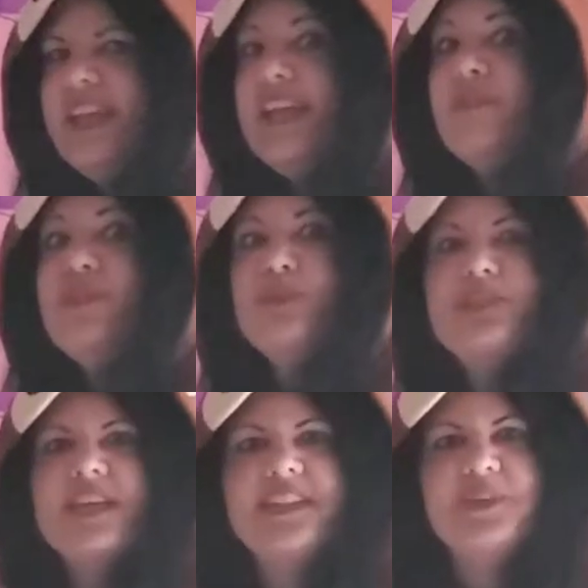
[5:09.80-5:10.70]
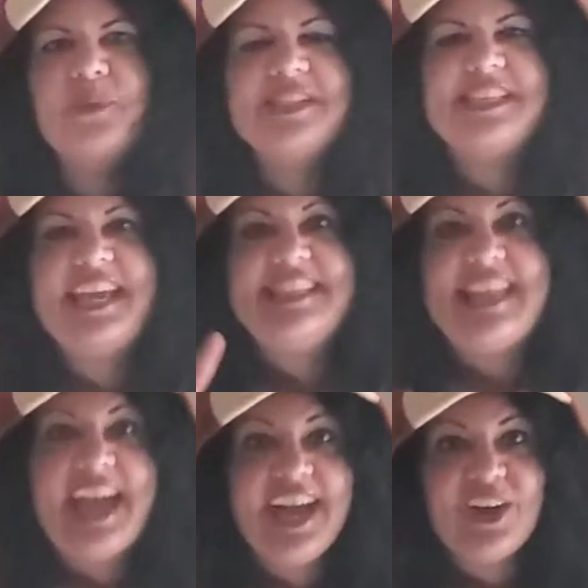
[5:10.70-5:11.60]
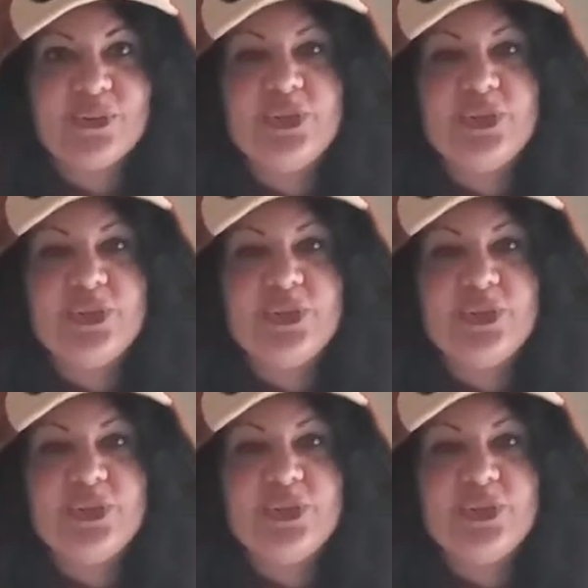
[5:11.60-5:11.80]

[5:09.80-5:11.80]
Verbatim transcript: If you said it was a noun,